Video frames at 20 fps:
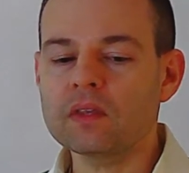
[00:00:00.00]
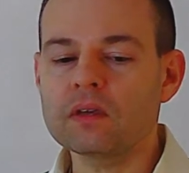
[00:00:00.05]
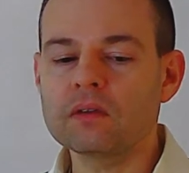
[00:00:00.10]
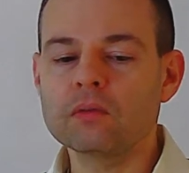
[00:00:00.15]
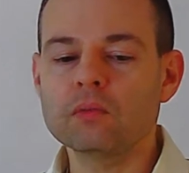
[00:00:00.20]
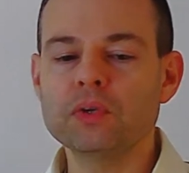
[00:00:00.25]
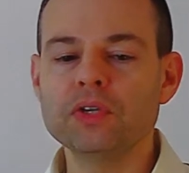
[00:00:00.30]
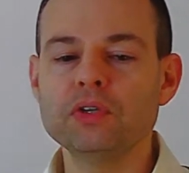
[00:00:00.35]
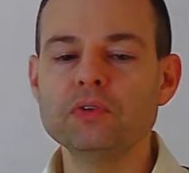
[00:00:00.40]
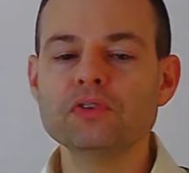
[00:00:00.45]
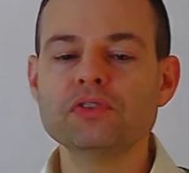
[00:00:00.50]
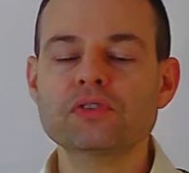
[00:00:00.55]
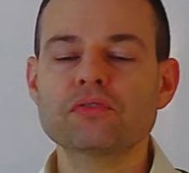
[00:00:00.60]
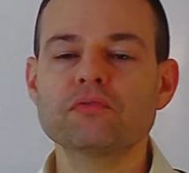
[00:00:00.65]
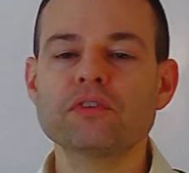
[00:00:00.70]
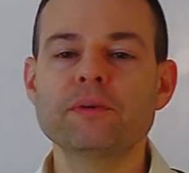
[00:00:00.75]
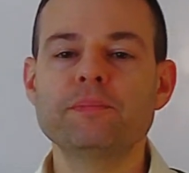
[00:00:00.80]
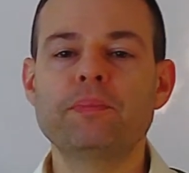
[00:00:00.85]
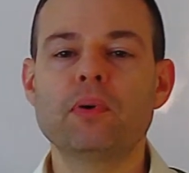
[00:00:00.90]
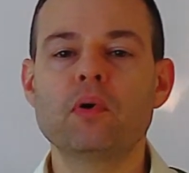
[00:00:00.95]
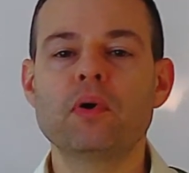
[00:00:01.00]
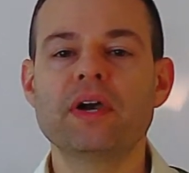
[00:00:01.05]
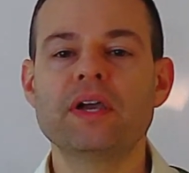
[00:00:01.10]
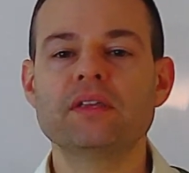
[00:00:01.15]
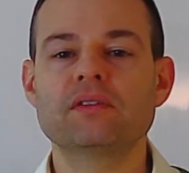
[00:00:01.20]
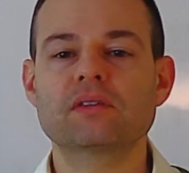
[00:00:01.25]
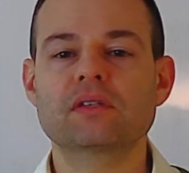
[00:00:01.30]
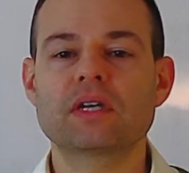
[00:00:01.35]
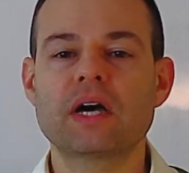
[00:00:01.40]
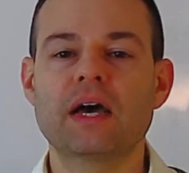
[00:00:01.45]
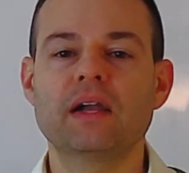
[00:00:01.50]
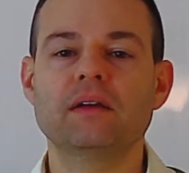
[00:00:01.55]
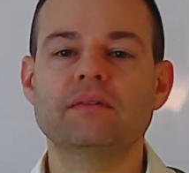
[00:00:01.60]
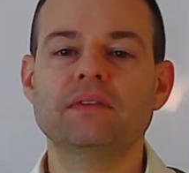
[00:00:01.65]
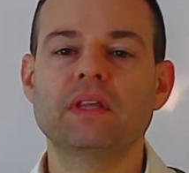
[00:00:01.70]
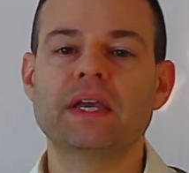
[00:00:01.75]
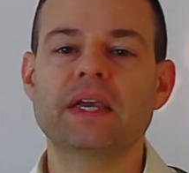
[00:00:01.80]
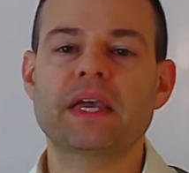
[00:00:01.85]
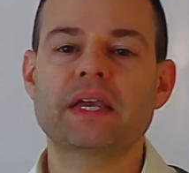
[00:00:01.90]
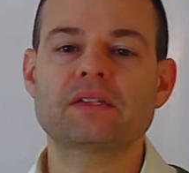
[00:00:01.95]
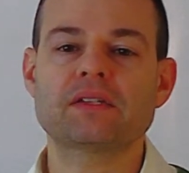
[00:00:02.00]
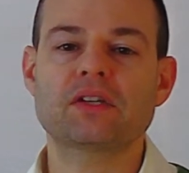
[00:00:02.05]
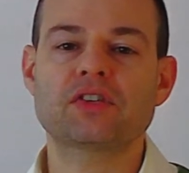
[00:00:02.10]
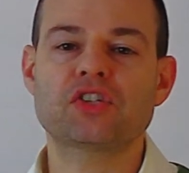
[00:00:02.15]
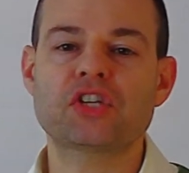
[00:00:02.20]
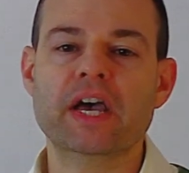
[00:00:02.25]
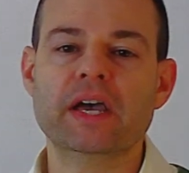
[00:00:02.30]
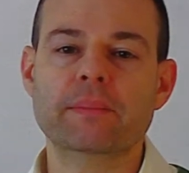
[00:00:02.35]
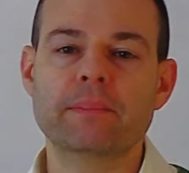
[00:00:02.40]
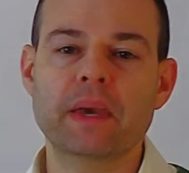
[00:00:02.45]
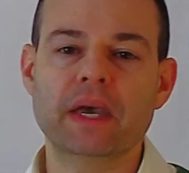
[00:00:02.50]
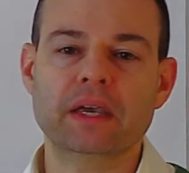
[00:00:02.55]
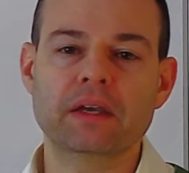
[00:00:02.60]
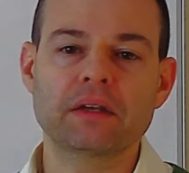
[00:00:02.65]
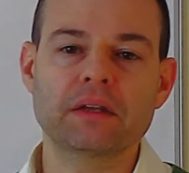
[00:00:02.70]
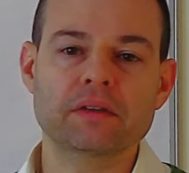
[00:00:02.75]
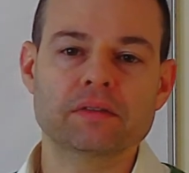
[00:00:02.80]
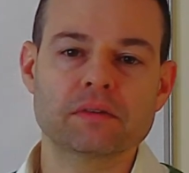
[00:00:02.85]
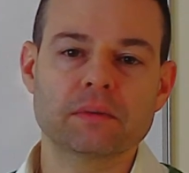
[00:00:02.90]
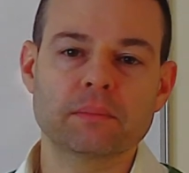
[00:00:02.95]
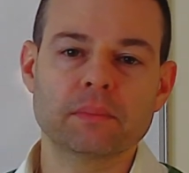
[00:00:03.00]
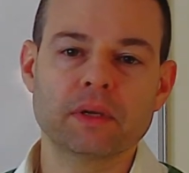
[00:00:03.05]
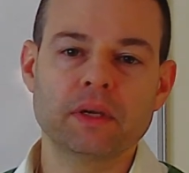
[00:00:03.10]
we use 3 points kind of like as a check mechanism.